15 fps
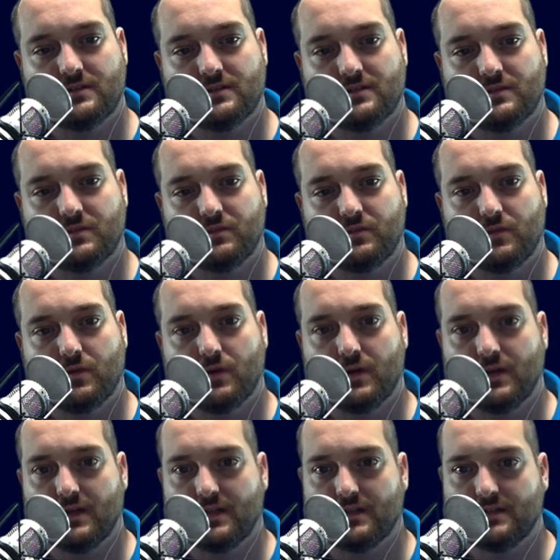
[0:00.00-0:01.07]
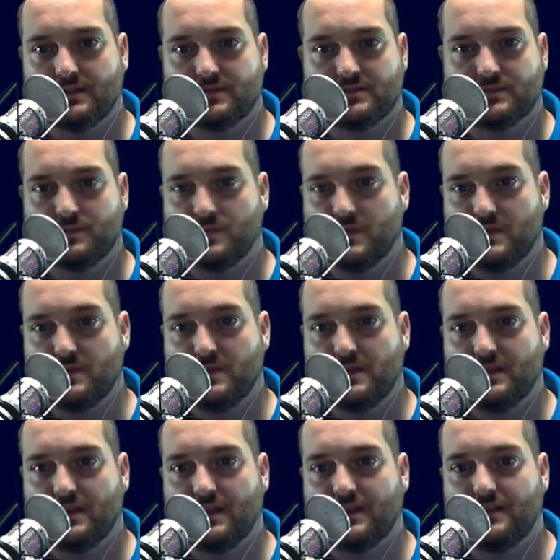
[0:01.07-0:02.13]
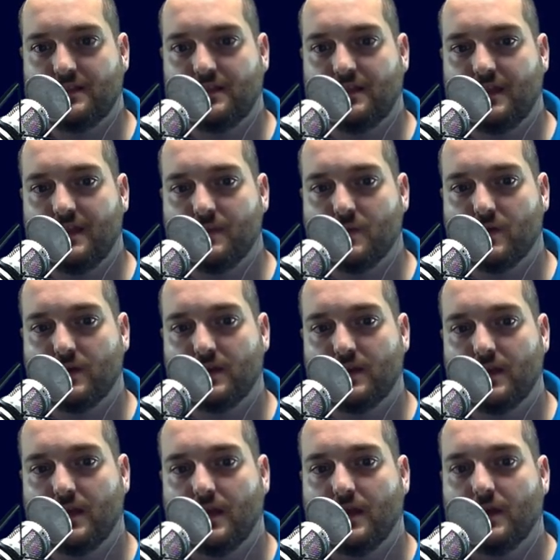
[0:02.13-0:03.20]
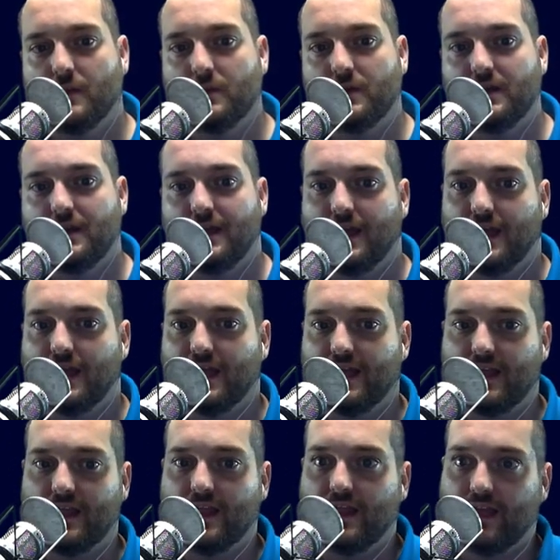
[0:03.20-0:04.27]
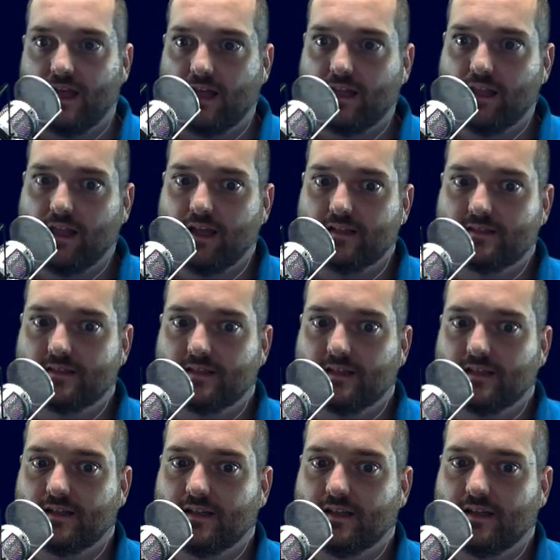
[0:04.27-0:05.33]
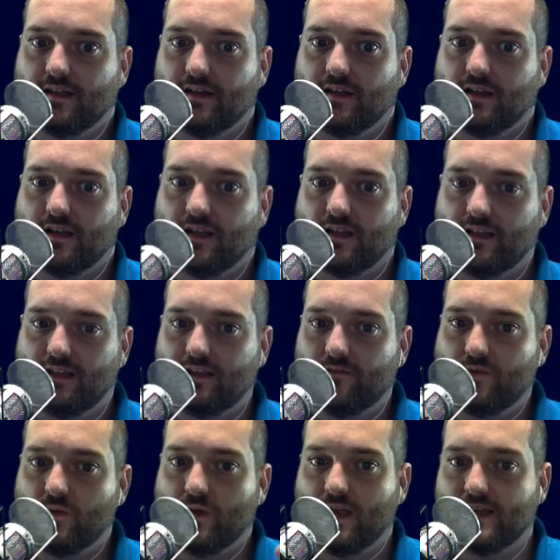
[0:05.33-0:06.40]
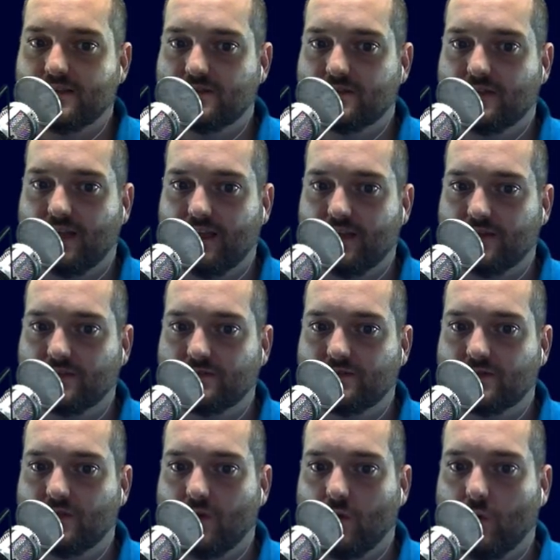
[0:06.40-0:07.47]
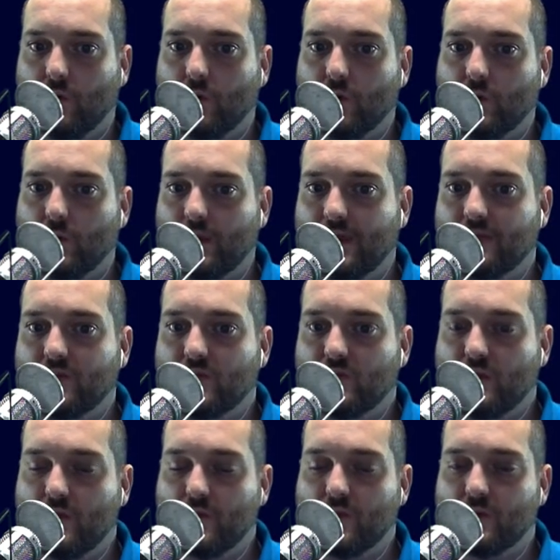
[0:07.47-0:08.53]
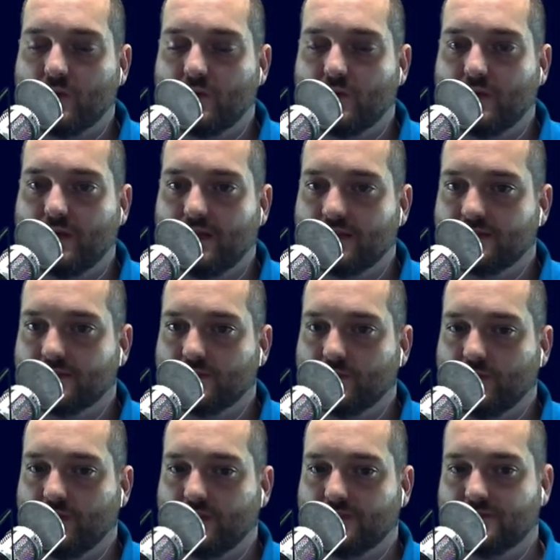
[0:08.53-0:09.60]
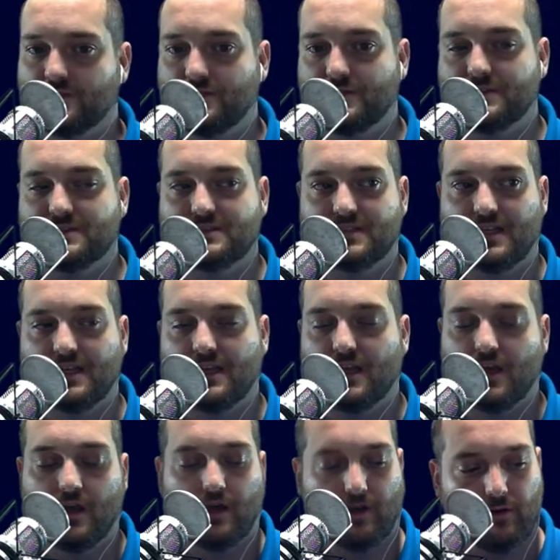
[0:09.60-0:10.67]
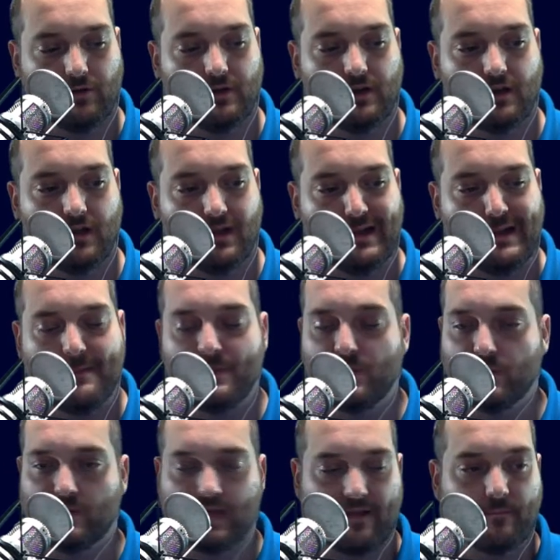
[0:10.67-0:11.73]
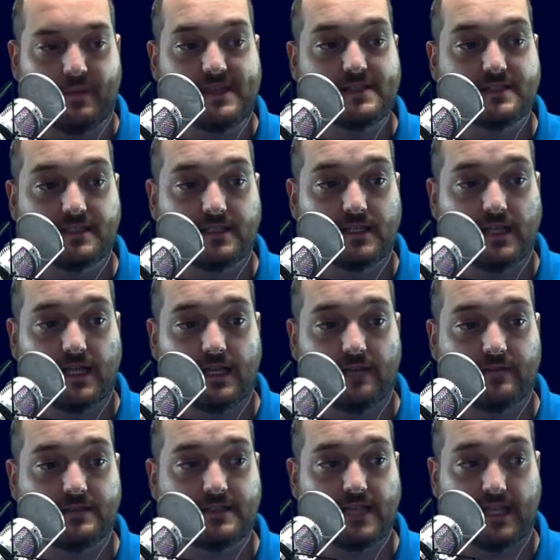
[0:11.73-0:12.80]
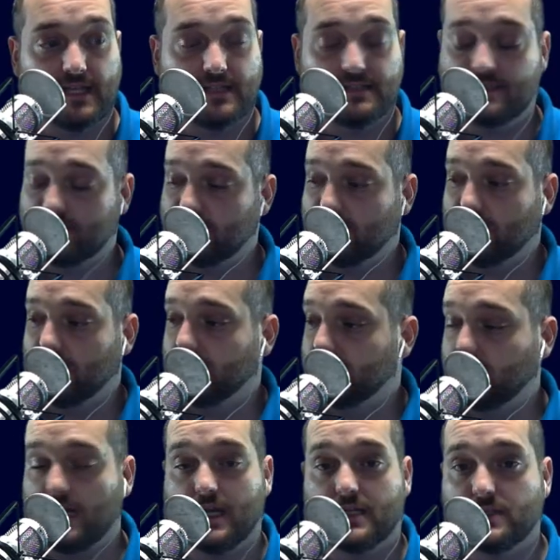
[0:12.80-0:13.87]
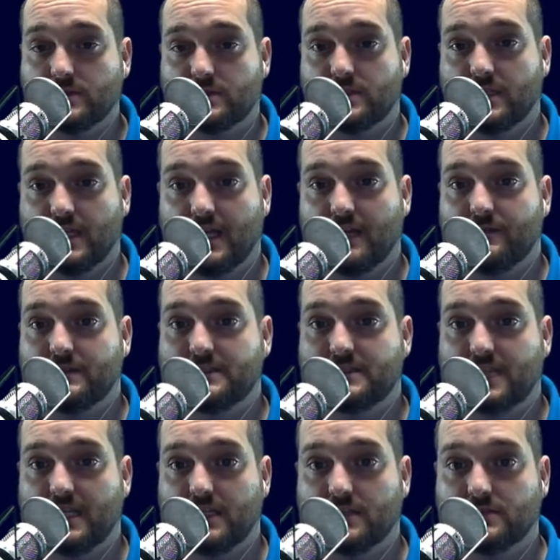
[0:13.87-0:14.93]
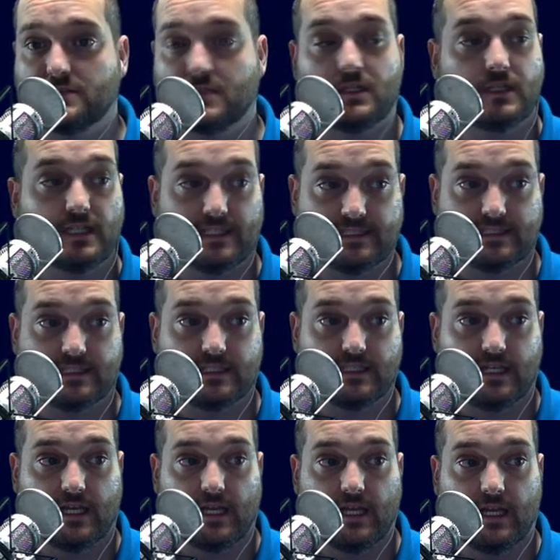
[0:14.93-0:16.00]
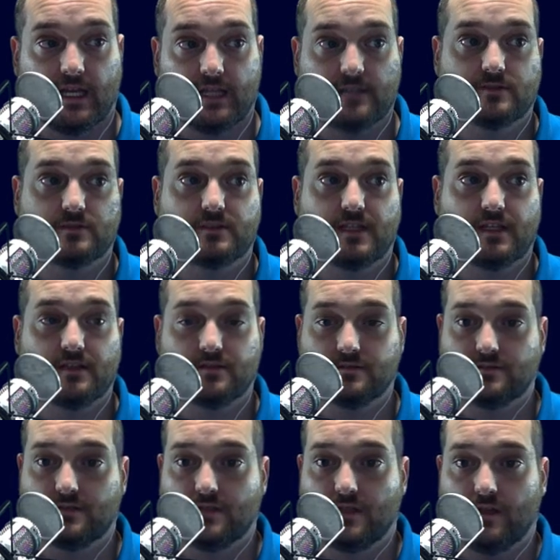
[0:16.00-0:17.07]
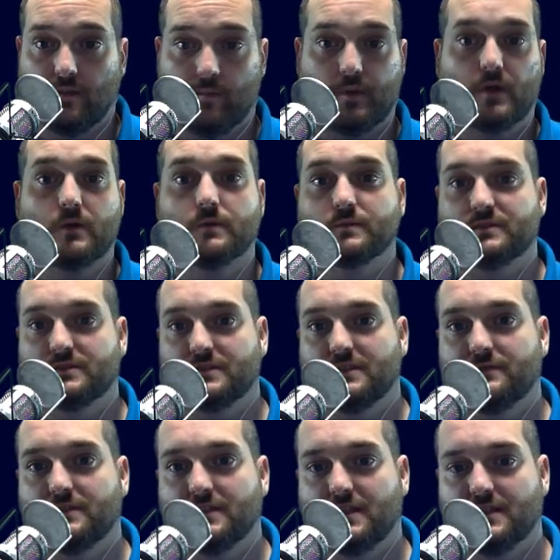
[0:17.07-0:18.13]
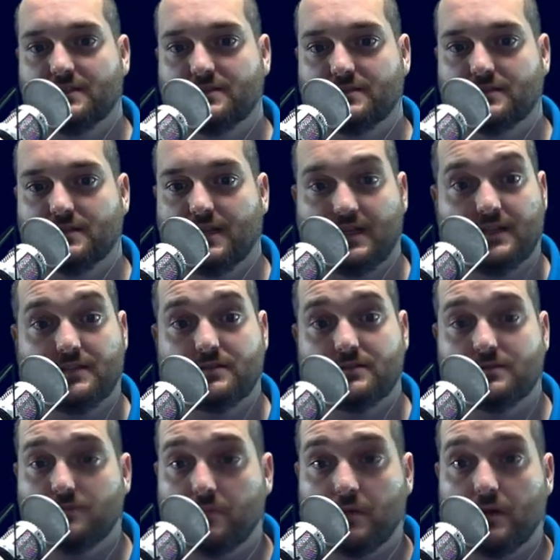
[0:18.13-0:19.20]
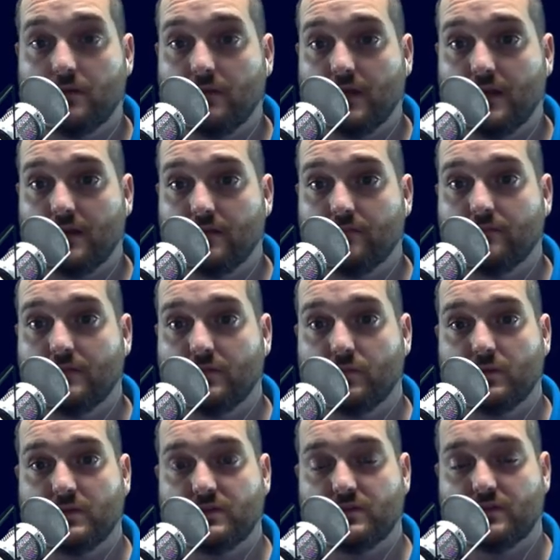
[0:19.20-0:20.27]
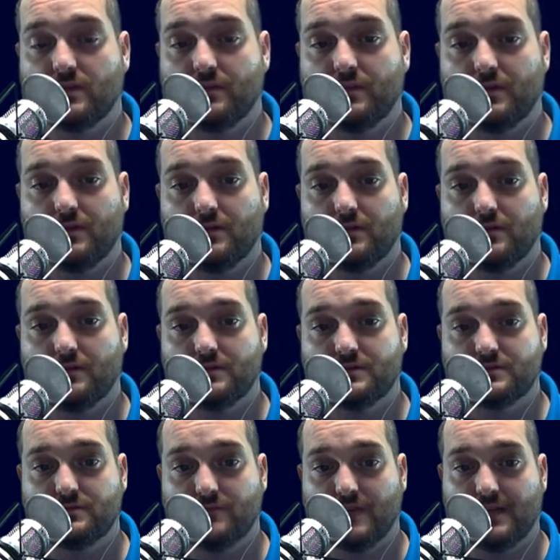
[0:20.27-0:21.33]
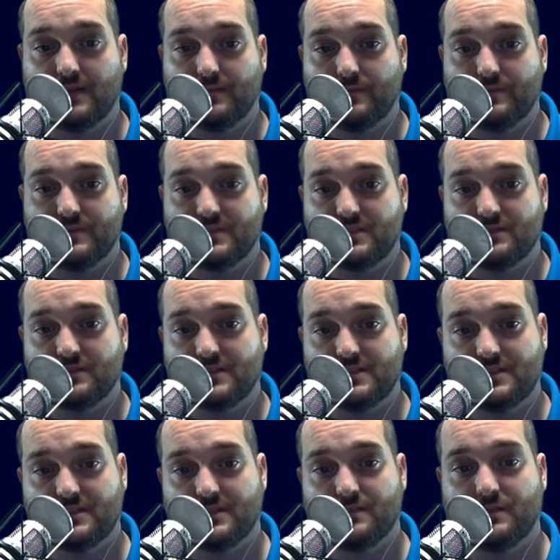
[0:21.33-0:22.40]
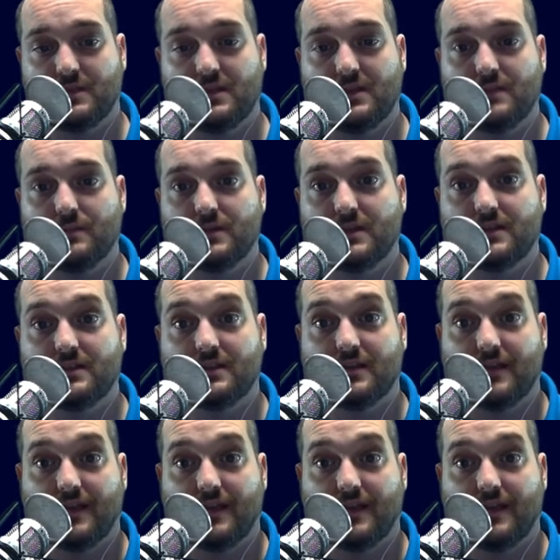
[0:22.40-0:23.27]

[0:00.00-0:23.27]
this before, and it just me being late to the game on it. But Alexa can give you heads or tails or a random number between X and Y. So you could say, all right, we're going to have pizza tonight if it's heads, tacos tonight if it's tails. Alexa, heads or tails? Boom, she'll give you an answer. And it's pretty random, as much as a computer random generation can be, but